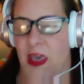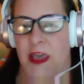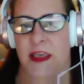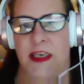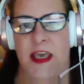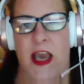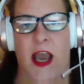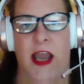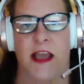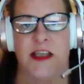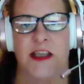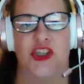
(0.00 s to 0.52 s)

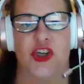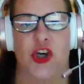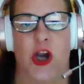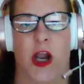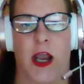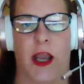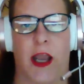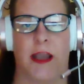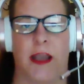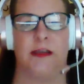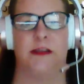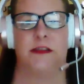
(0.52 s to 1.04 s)
Yeah, I
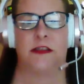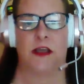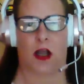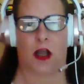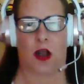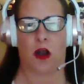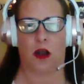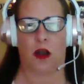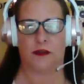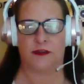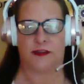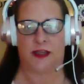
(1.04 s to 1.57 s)
tried to
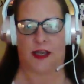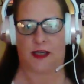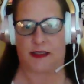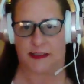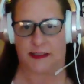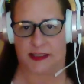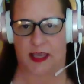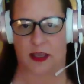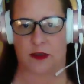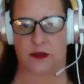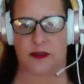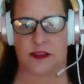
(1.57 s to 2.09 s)
contact
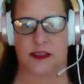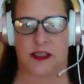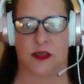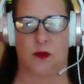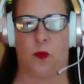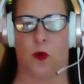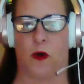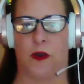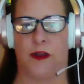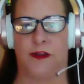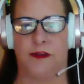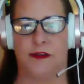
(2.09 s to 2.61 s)
Kelsey
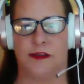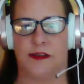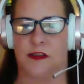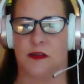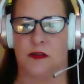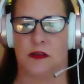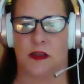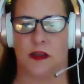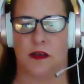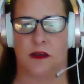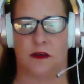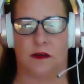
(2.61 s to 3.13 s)

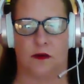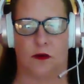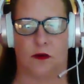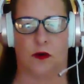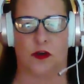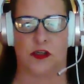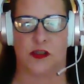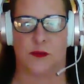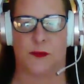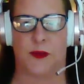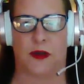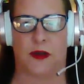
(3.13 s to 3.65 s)
once
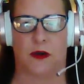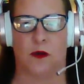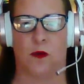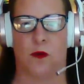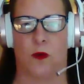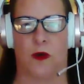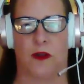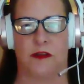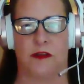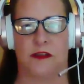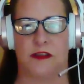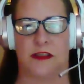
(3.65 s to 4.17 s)
or Spirit
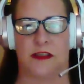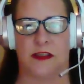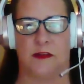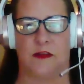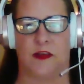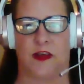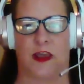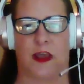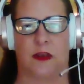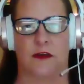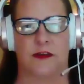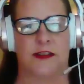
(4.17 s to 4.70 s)
once in
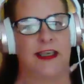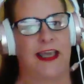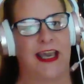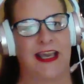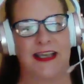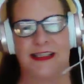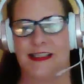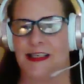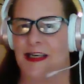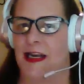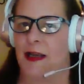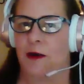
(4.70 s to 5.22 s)
the Kelsey
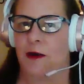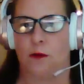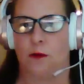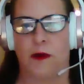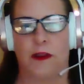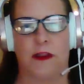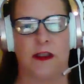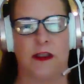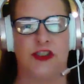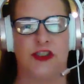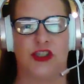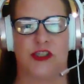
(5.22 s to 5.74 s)
case, and I
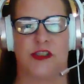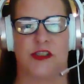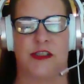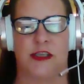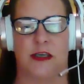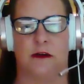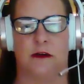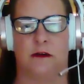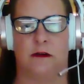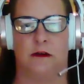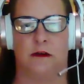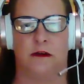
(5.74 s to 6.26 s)
really just
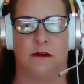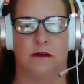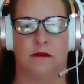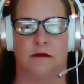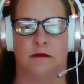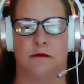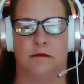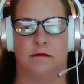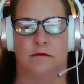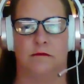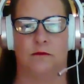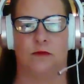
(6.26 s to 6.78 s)
didn't
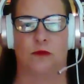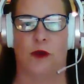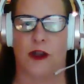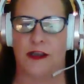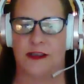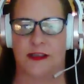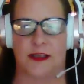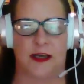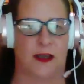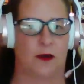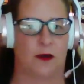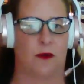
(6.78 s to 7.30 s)

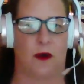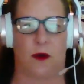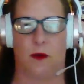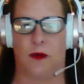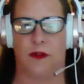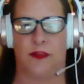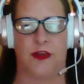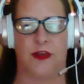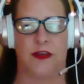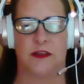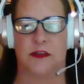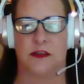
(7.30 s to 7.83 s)
resonate well
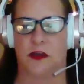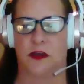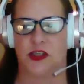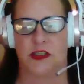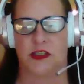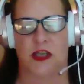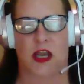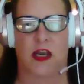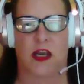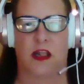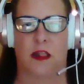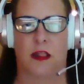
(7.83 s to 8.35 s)
with it. So I just
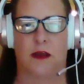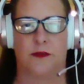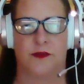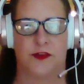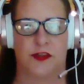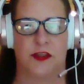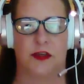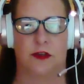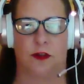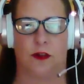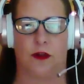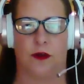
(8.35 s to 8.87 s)
kind of left
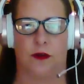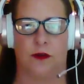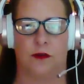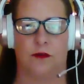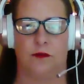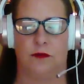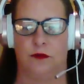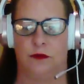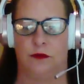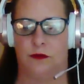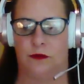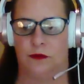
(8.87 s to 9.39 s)
it
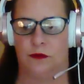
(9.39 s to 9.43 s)
alone.